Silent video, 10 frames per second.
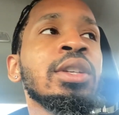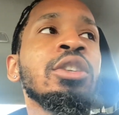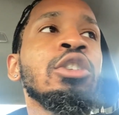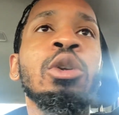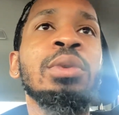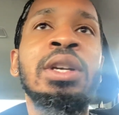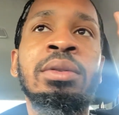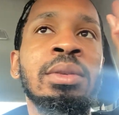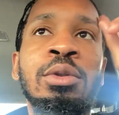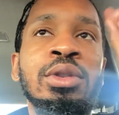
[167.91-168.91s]
You don't
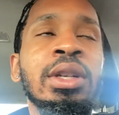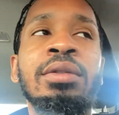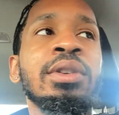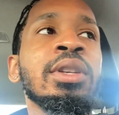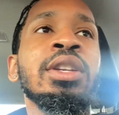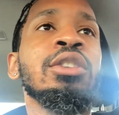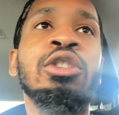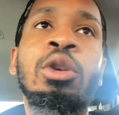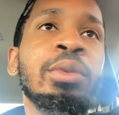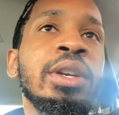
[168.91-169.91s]
become the most loving. You
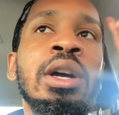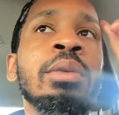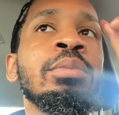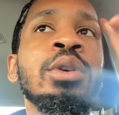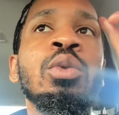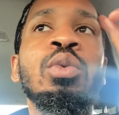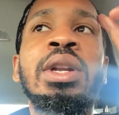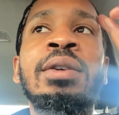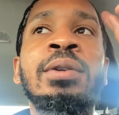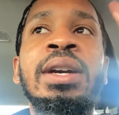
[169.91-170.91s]
don't become
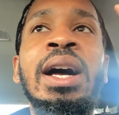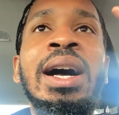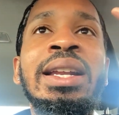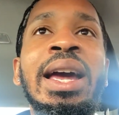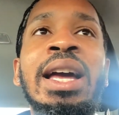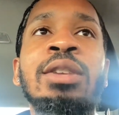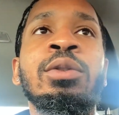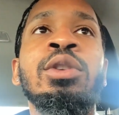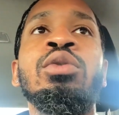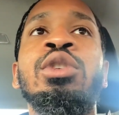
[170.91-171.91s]
whatever God has for you.